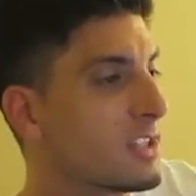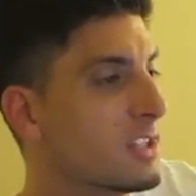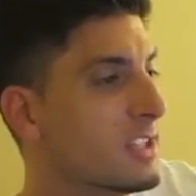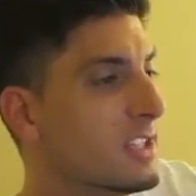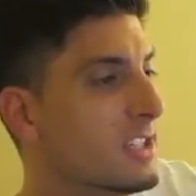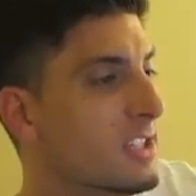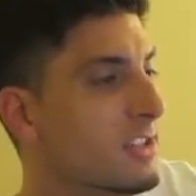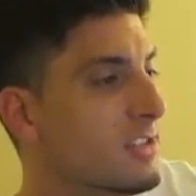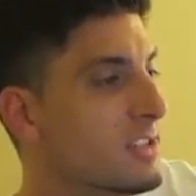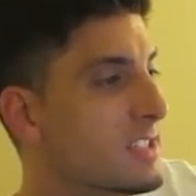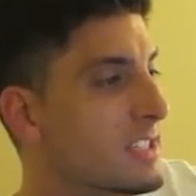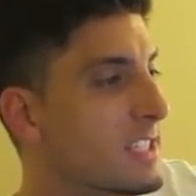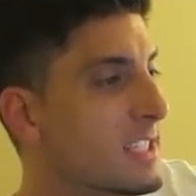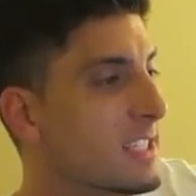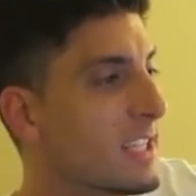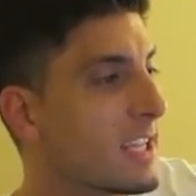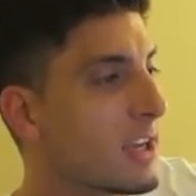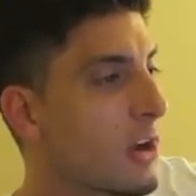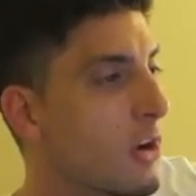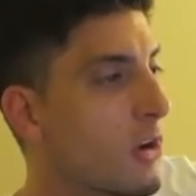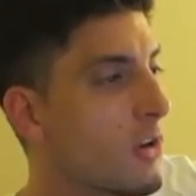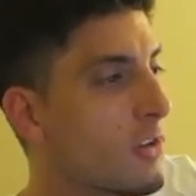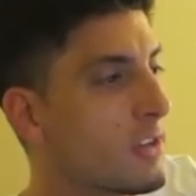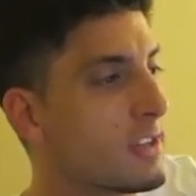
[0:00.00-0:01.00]
you see
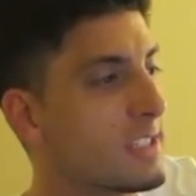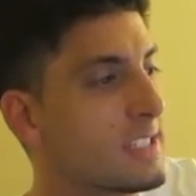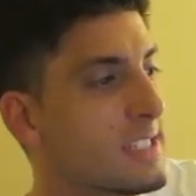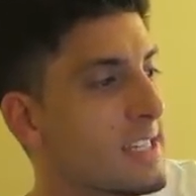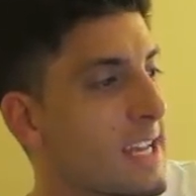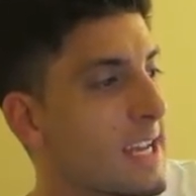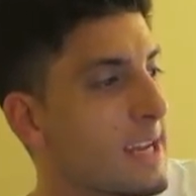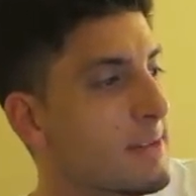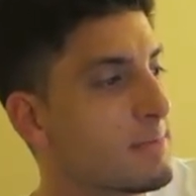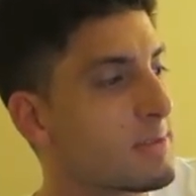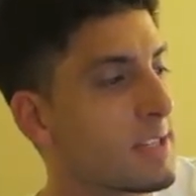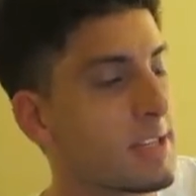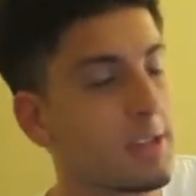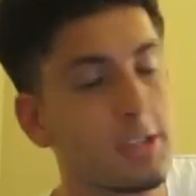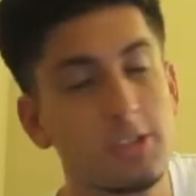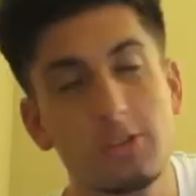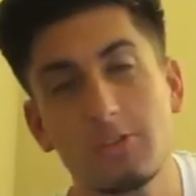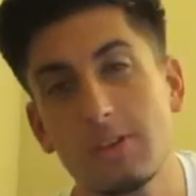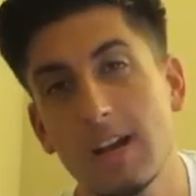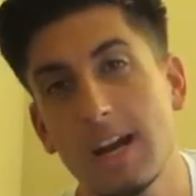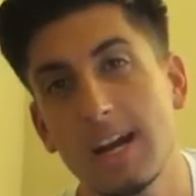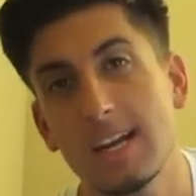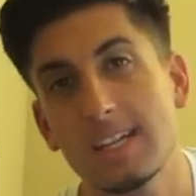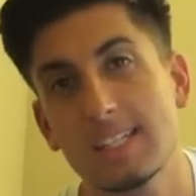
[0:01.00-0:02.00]
like all these names like you
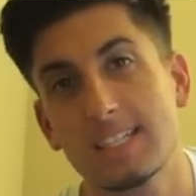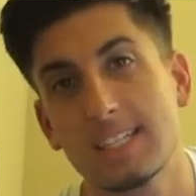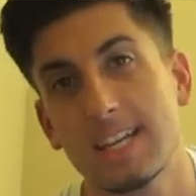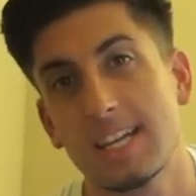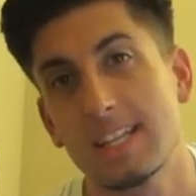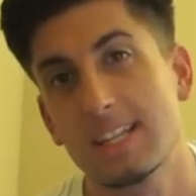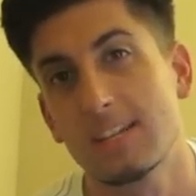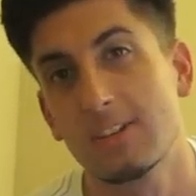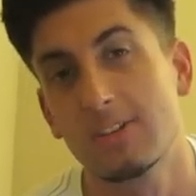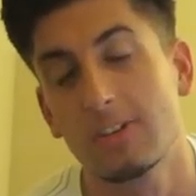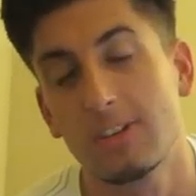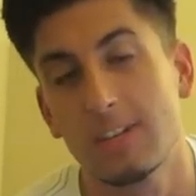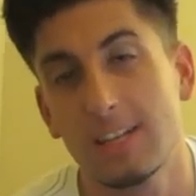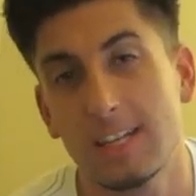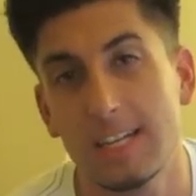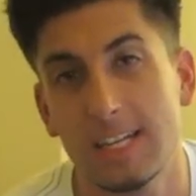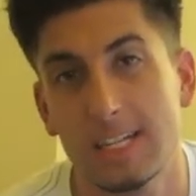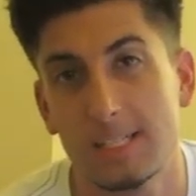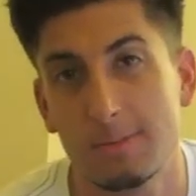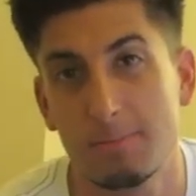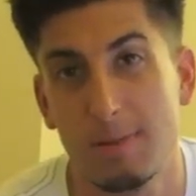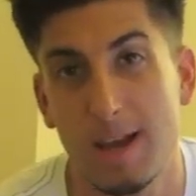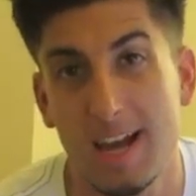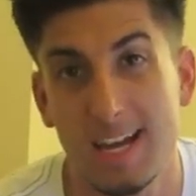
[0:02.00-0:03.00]
guys got the cookie
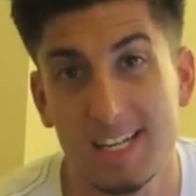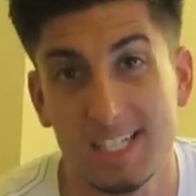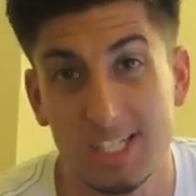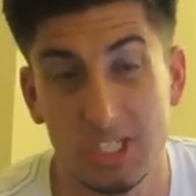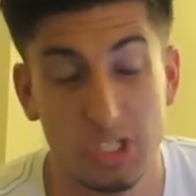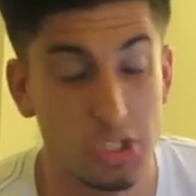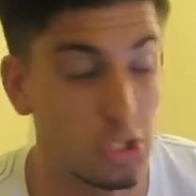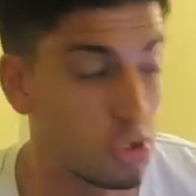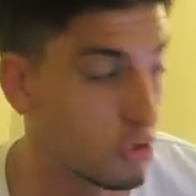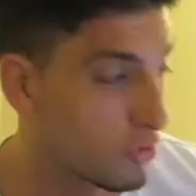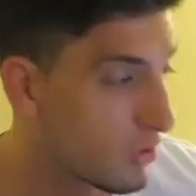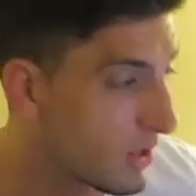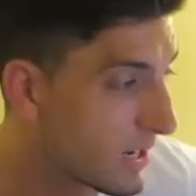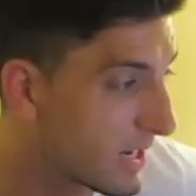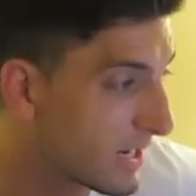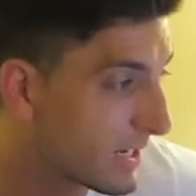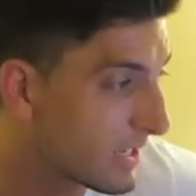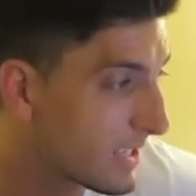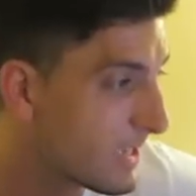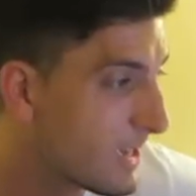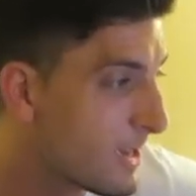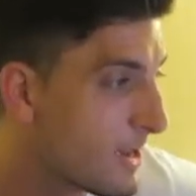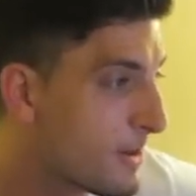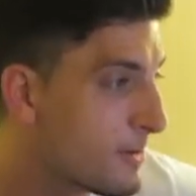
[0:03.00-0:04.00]
dance passing
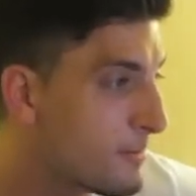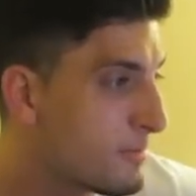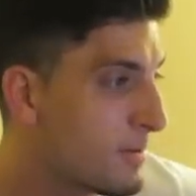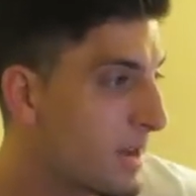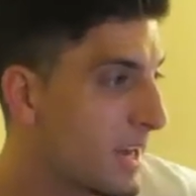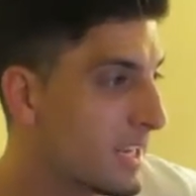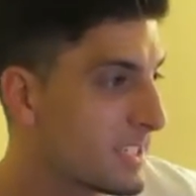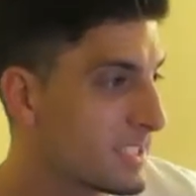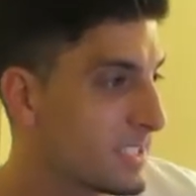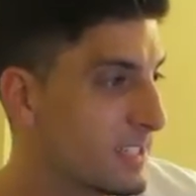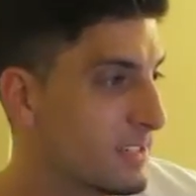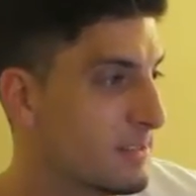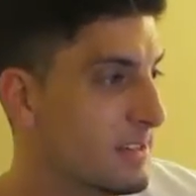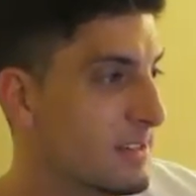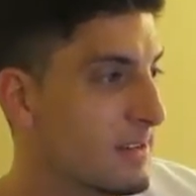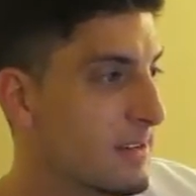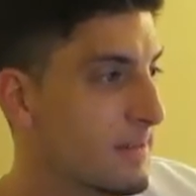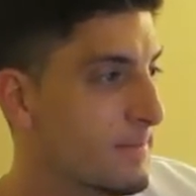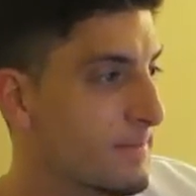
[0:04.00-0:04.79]
Drake, passing.